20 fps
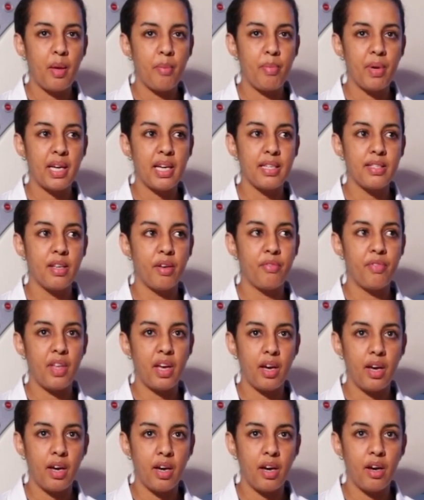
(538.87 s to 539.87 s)
because of
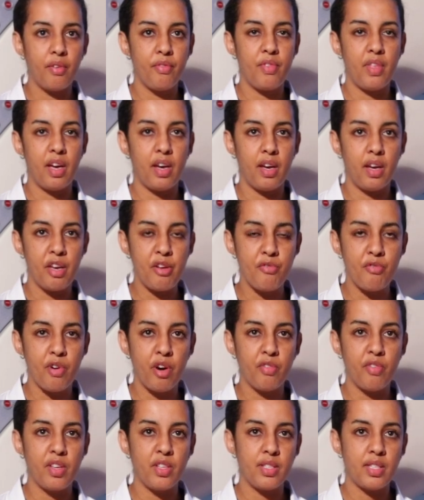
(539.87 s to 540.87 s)
the
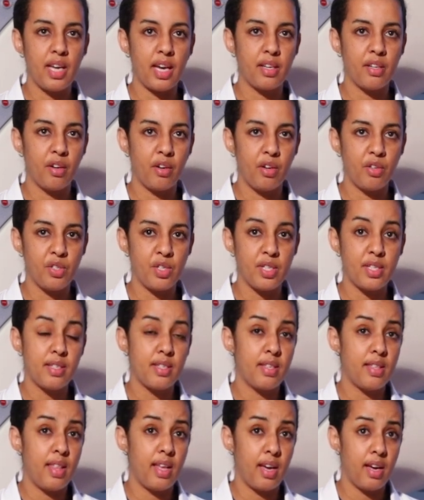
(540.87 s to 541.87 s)
evolving
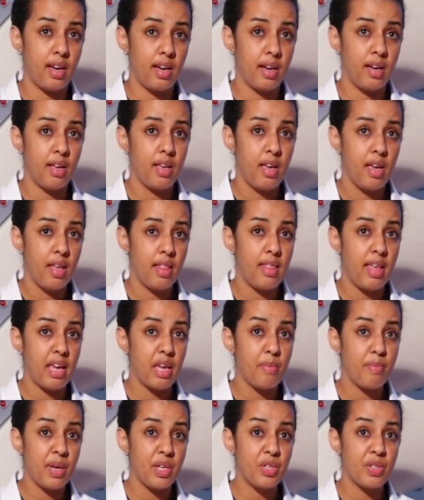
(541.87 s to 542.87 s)
technologies, the
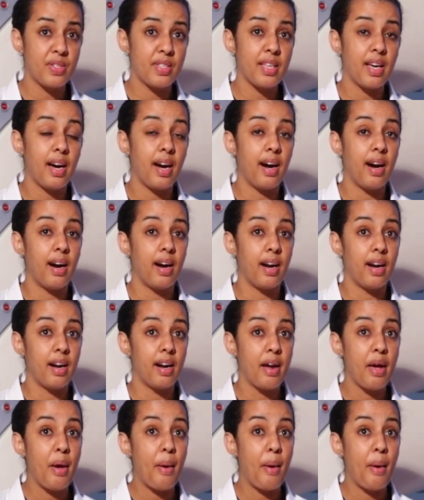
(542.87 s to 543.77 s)
images are